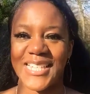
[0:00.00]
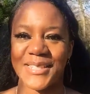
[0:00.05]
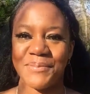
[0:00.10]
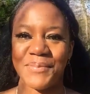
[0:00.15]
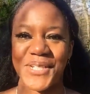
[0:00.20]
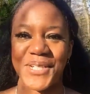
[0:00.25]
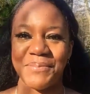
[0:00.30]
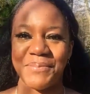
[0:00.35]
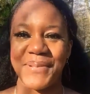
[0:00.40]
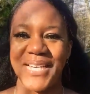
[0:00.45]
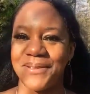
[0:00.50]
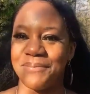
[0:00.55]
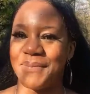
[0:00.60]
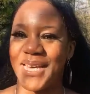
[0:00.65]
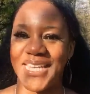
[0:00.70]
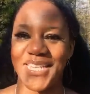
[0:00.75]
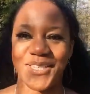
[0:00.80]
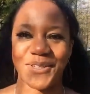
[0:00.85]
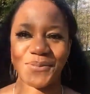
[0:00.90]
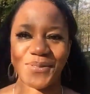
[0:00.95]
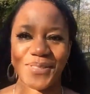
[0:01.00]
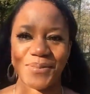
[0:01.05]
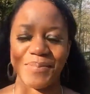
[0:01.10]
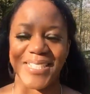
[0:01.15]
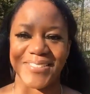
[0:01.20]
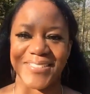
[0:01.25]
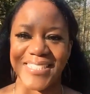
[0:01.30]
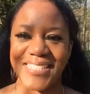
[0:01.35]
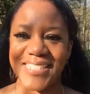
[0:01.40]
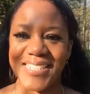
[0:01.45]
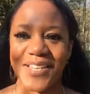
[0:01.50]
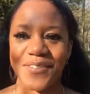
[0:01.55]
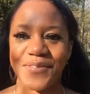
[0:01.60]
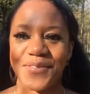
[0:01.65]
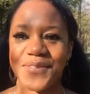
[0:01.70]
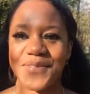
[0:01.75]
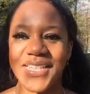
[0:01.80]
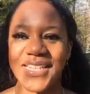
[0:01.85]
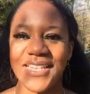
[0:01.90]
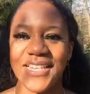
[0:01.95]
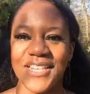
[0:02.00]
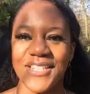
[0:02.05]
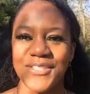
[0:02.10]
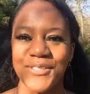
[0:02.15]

and my makeup was melting and everything.